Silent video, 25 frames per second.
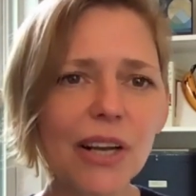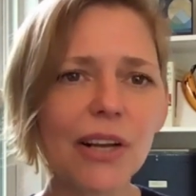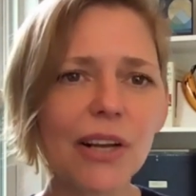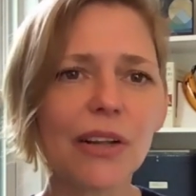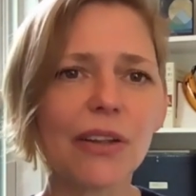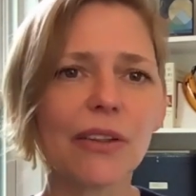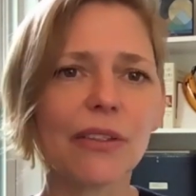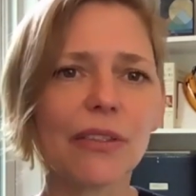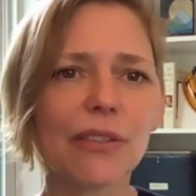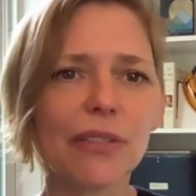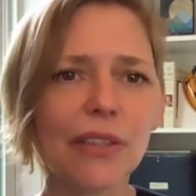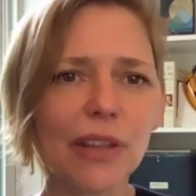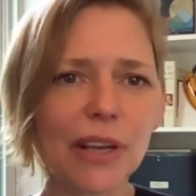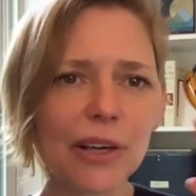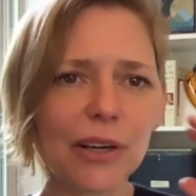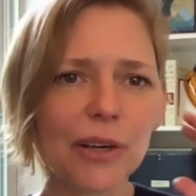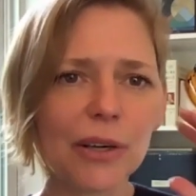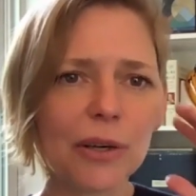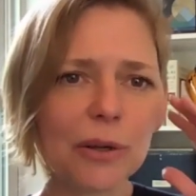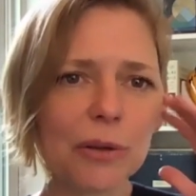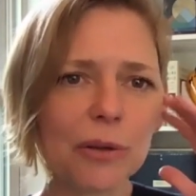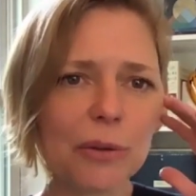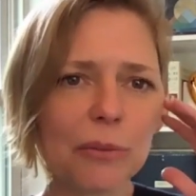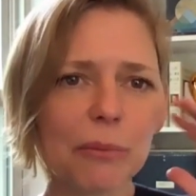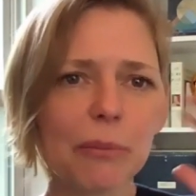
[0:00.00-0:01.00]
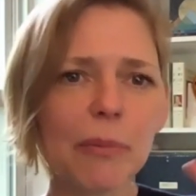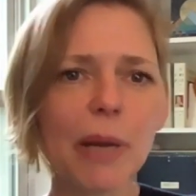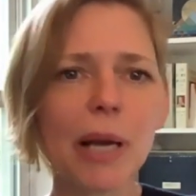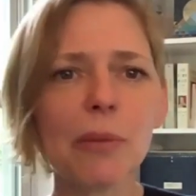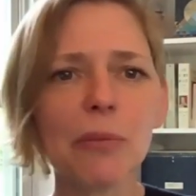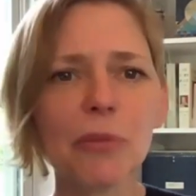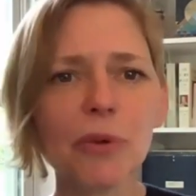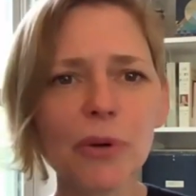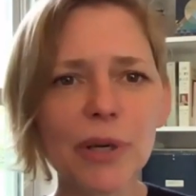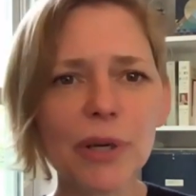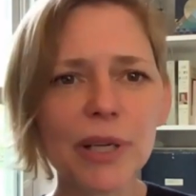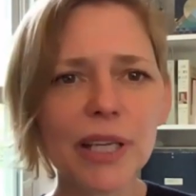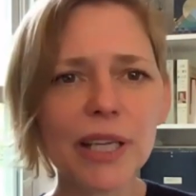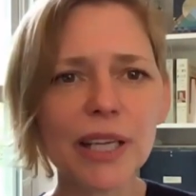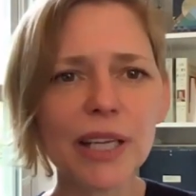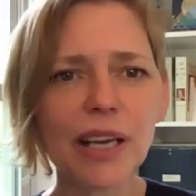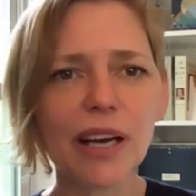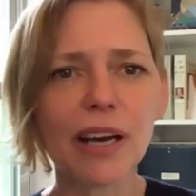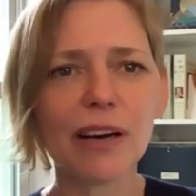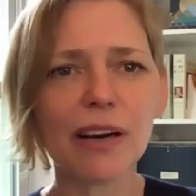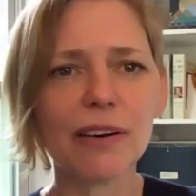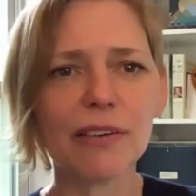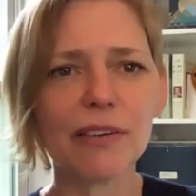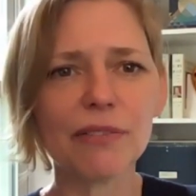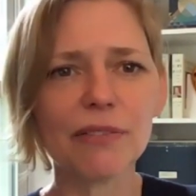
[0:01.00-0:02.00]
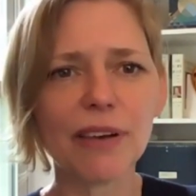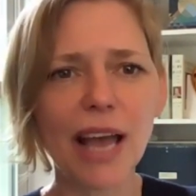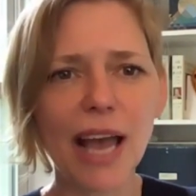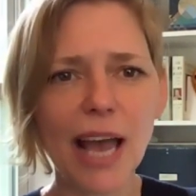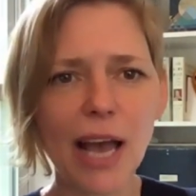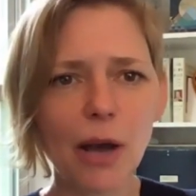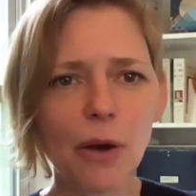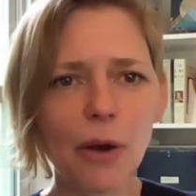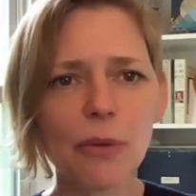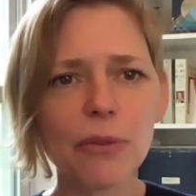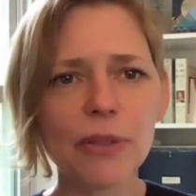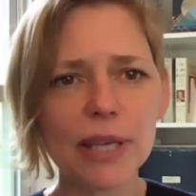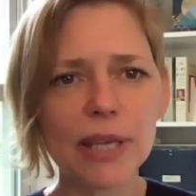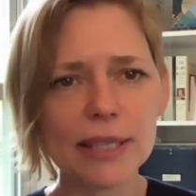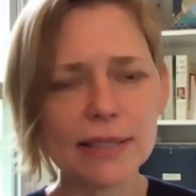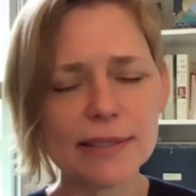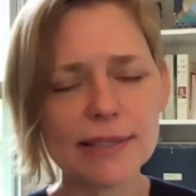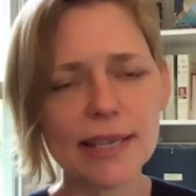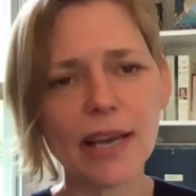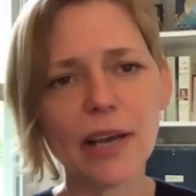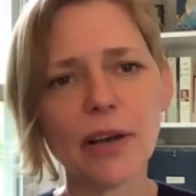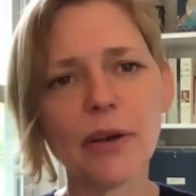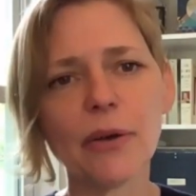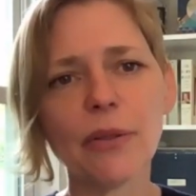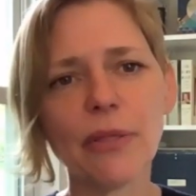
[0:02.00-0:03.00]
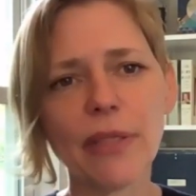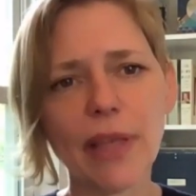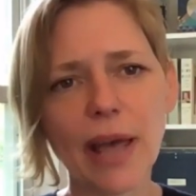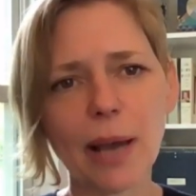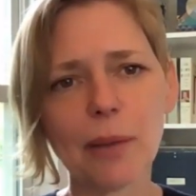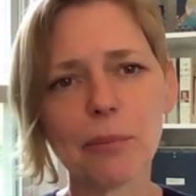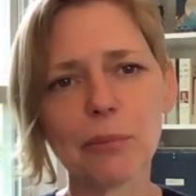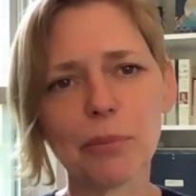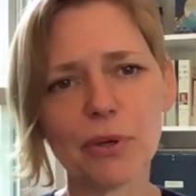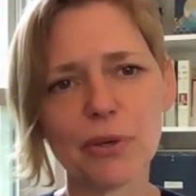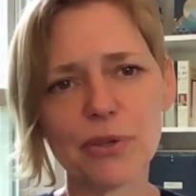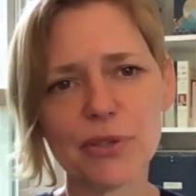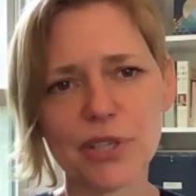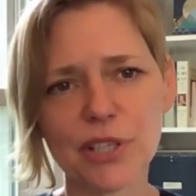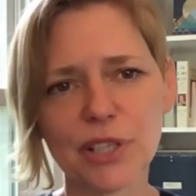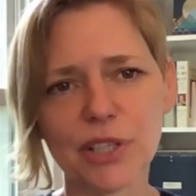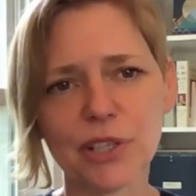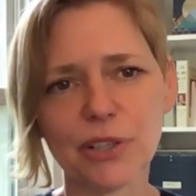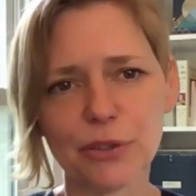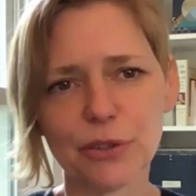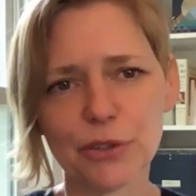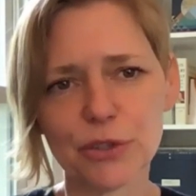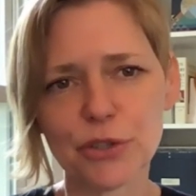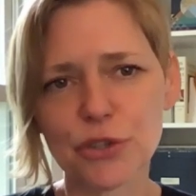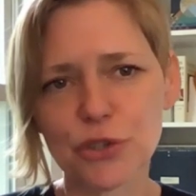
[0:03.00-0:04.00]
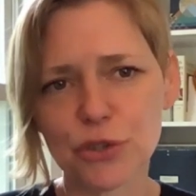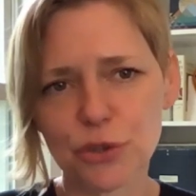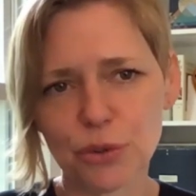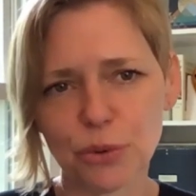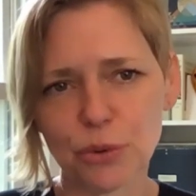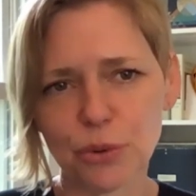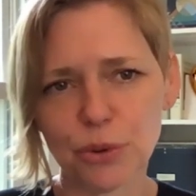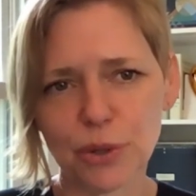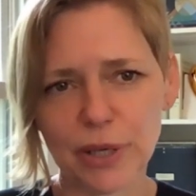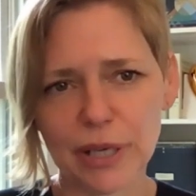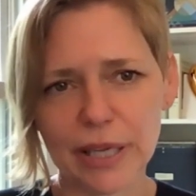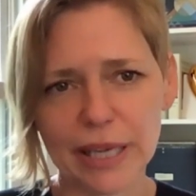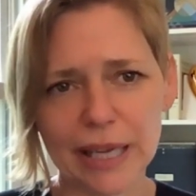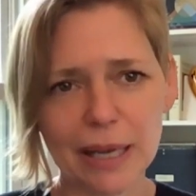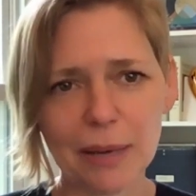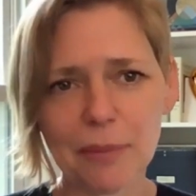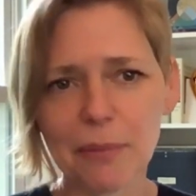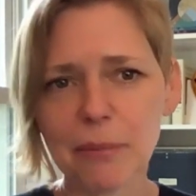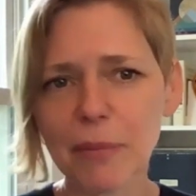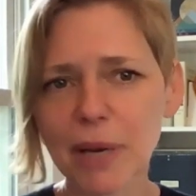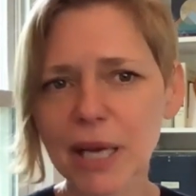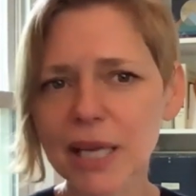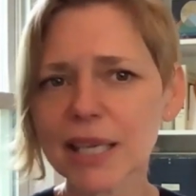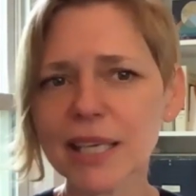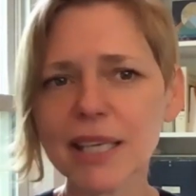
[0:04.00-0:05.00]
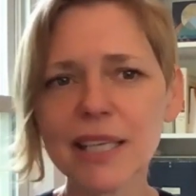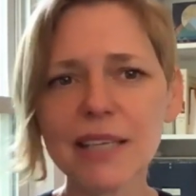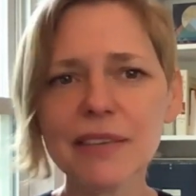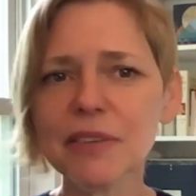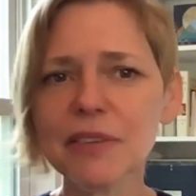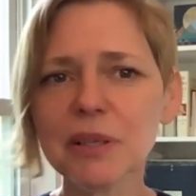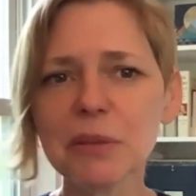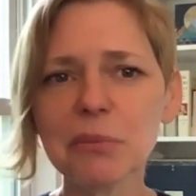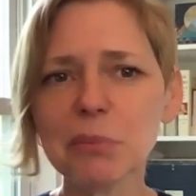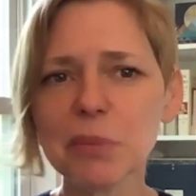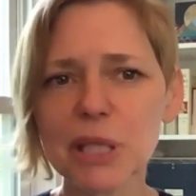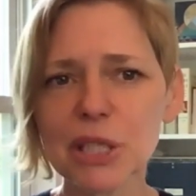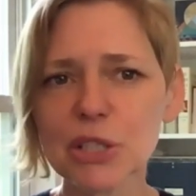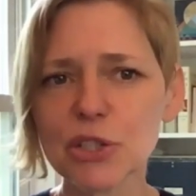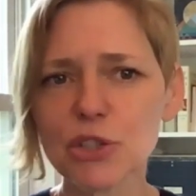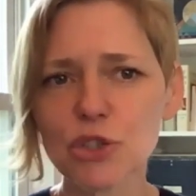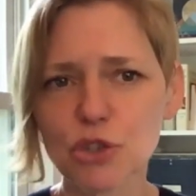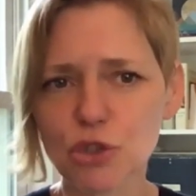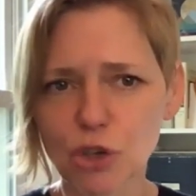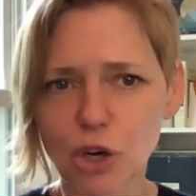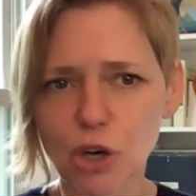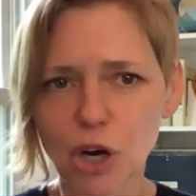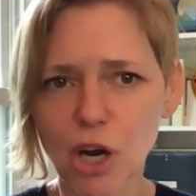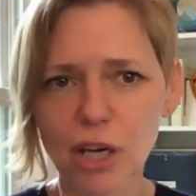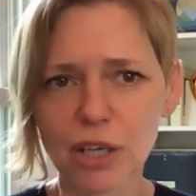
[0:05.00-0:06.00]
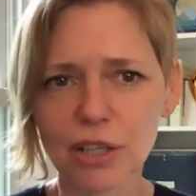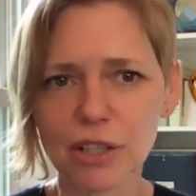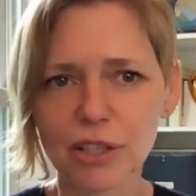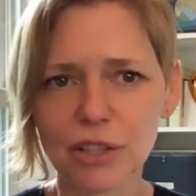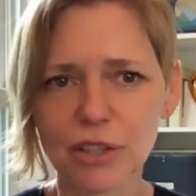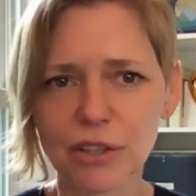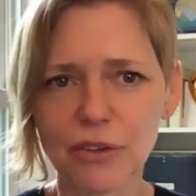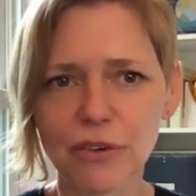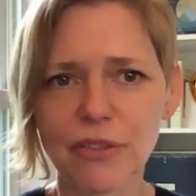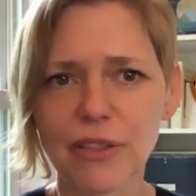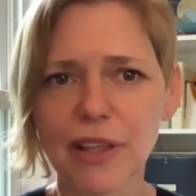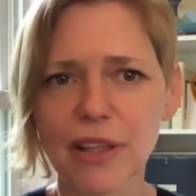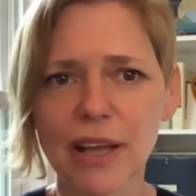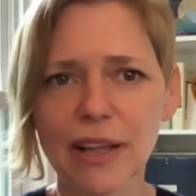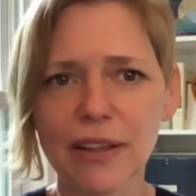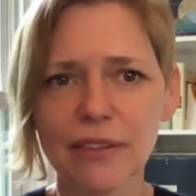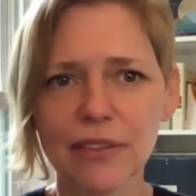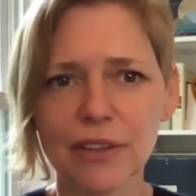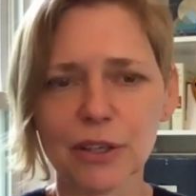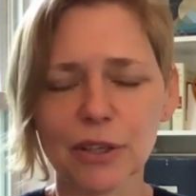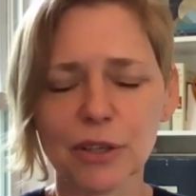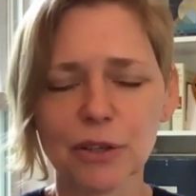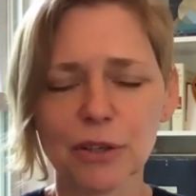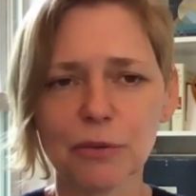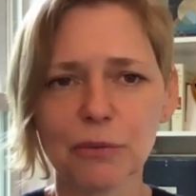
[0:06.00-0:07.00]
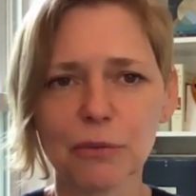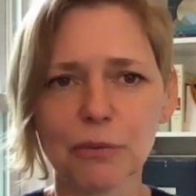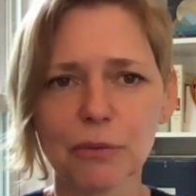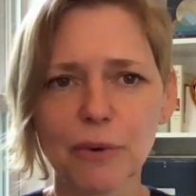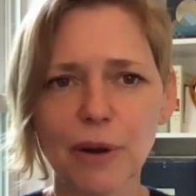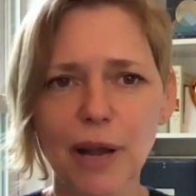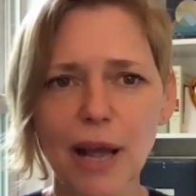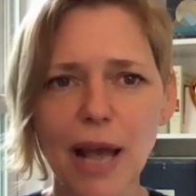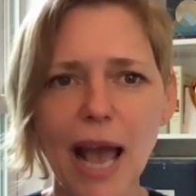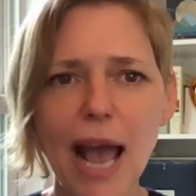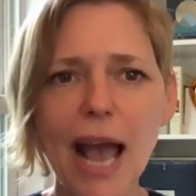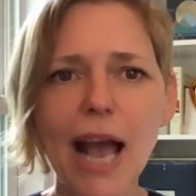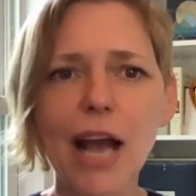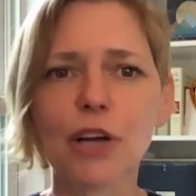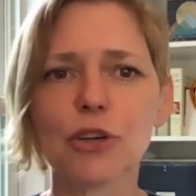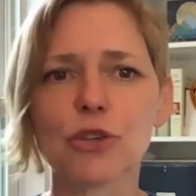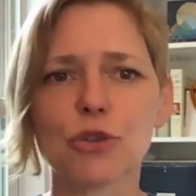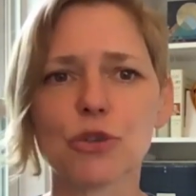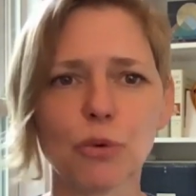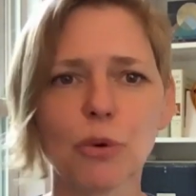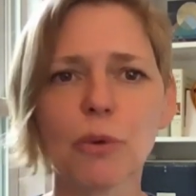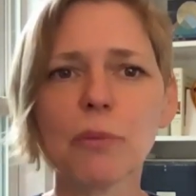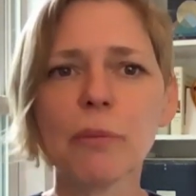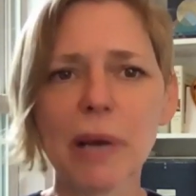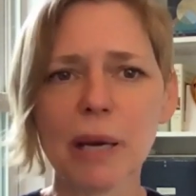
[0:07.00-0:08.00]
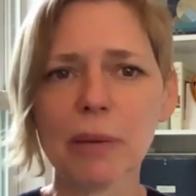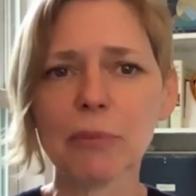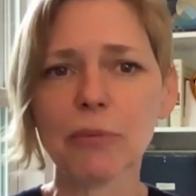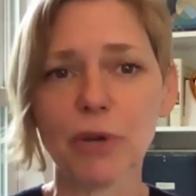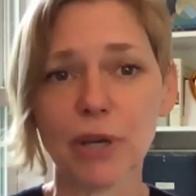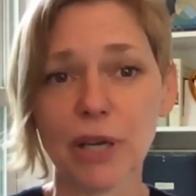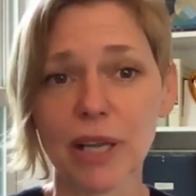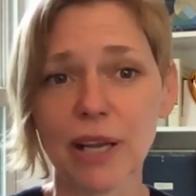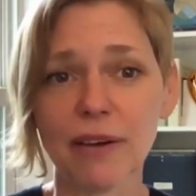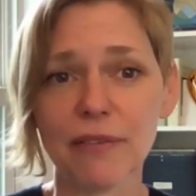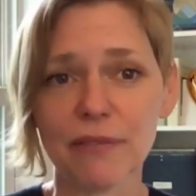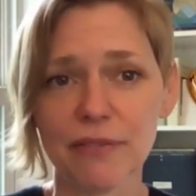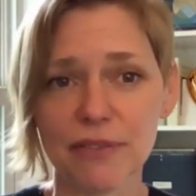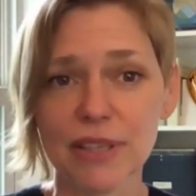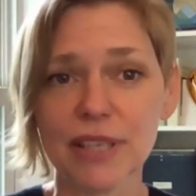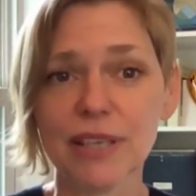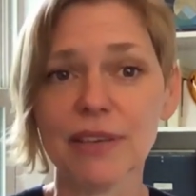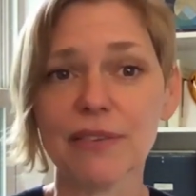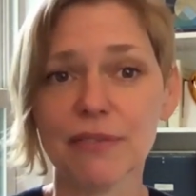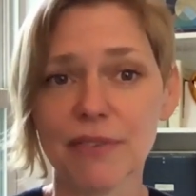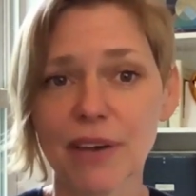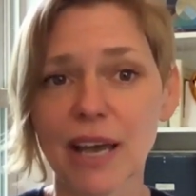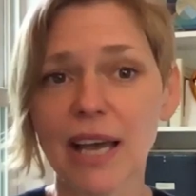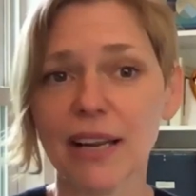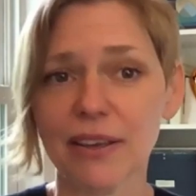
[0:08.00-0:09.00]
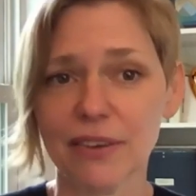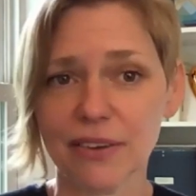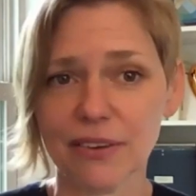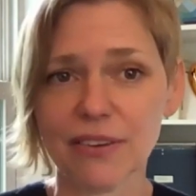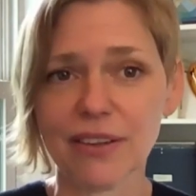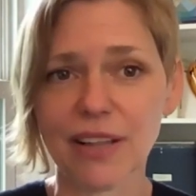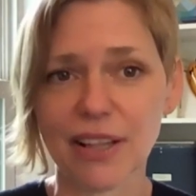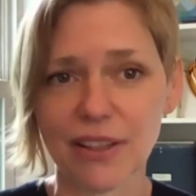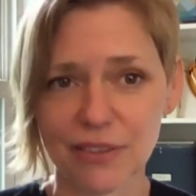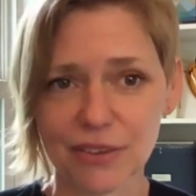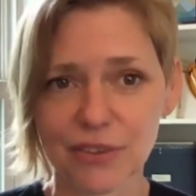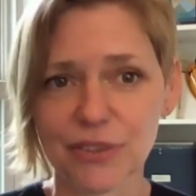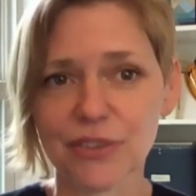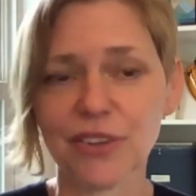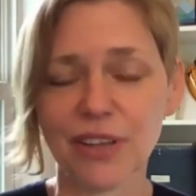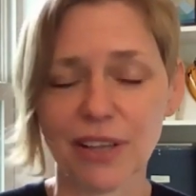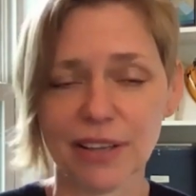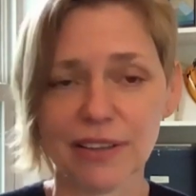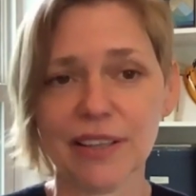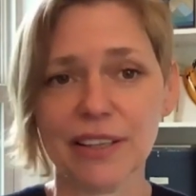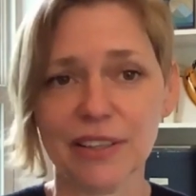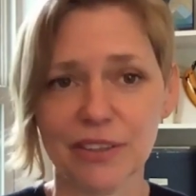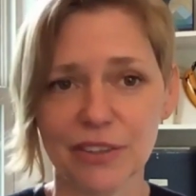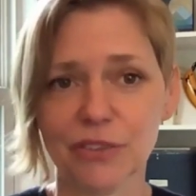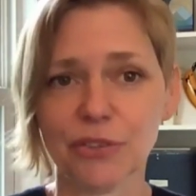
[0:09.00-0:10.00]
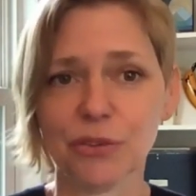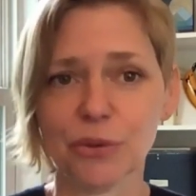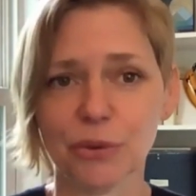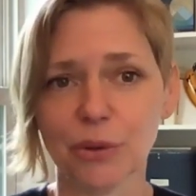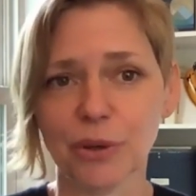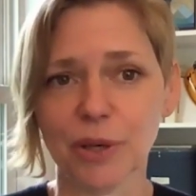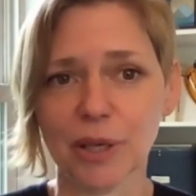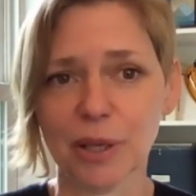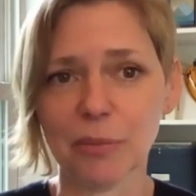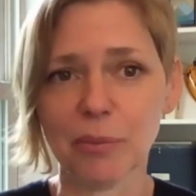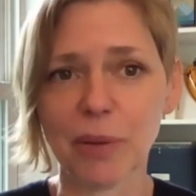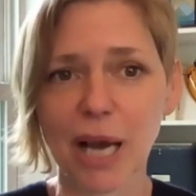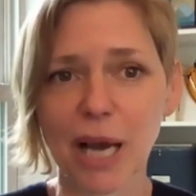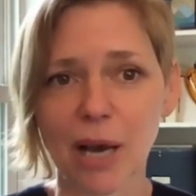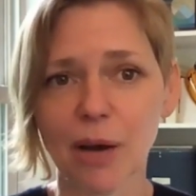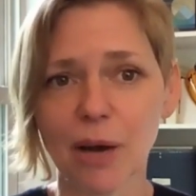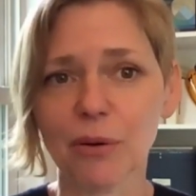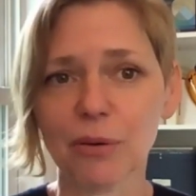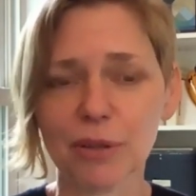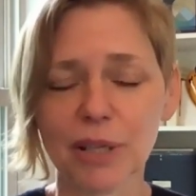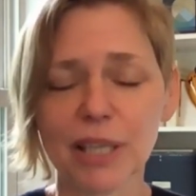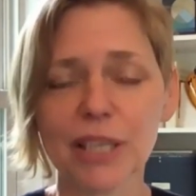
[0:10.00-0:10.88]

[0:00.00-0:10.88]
their memory of how they tell that particular story might even be stronger than their actual memory of the event that they're telling the story about.